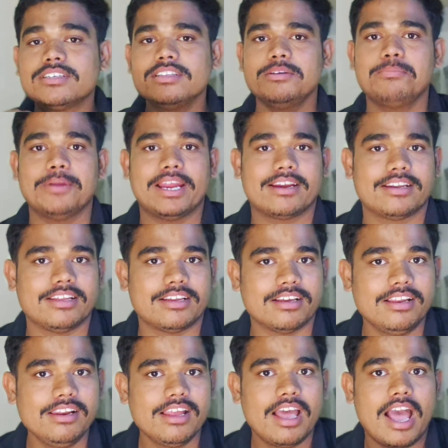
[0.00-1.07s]
For the
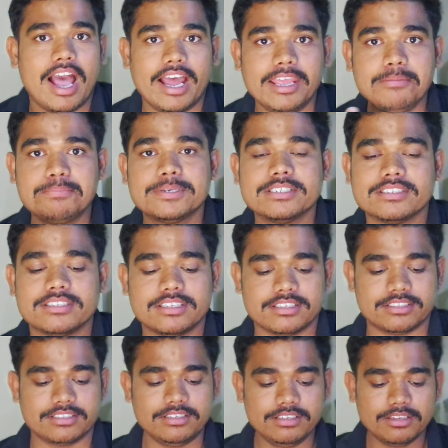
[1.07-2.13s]
practical, I
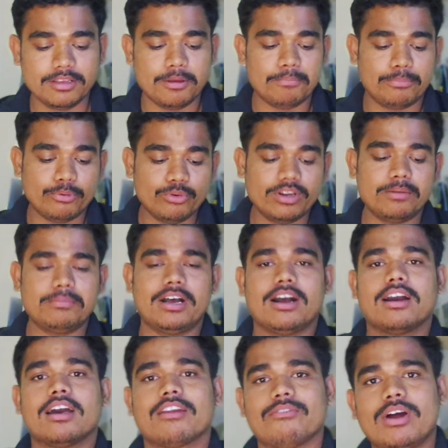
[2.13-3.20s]
purchased
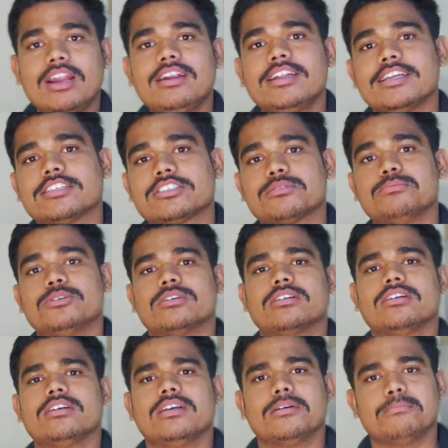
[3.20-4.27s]
POONAM AGARWAL
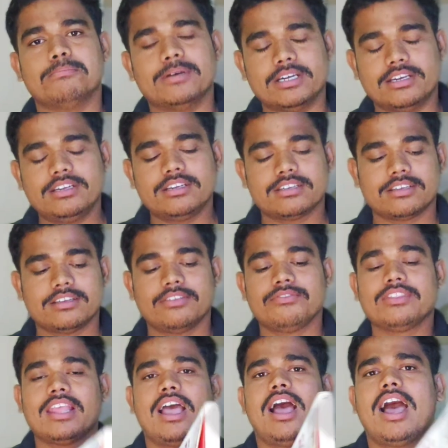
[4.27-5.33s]
textbook, but
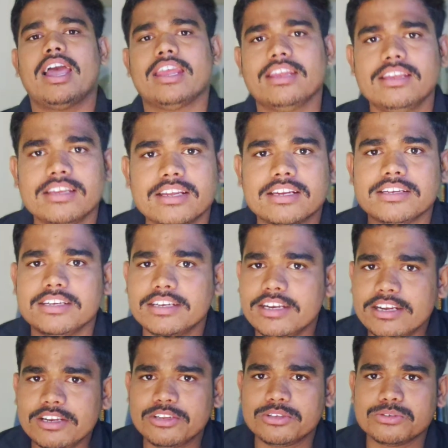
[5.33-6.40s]
I
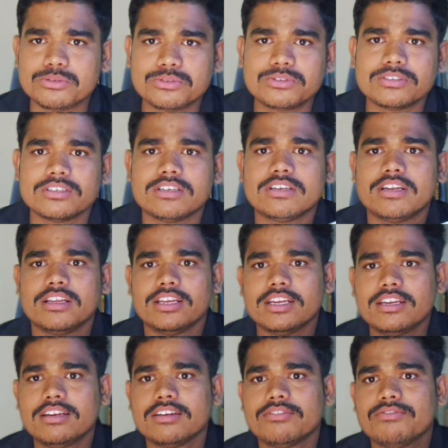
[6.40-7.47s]
didn't use
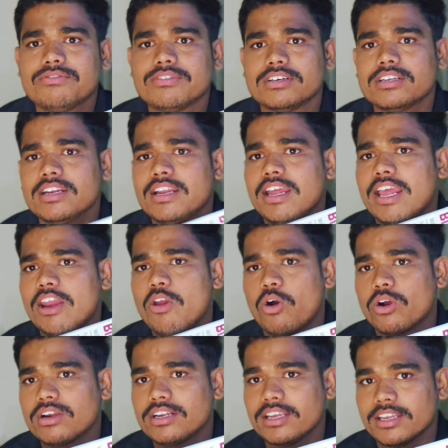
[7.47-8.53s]
it for a
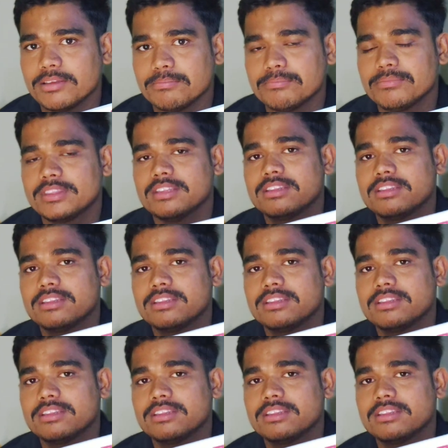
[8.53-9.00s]
long time.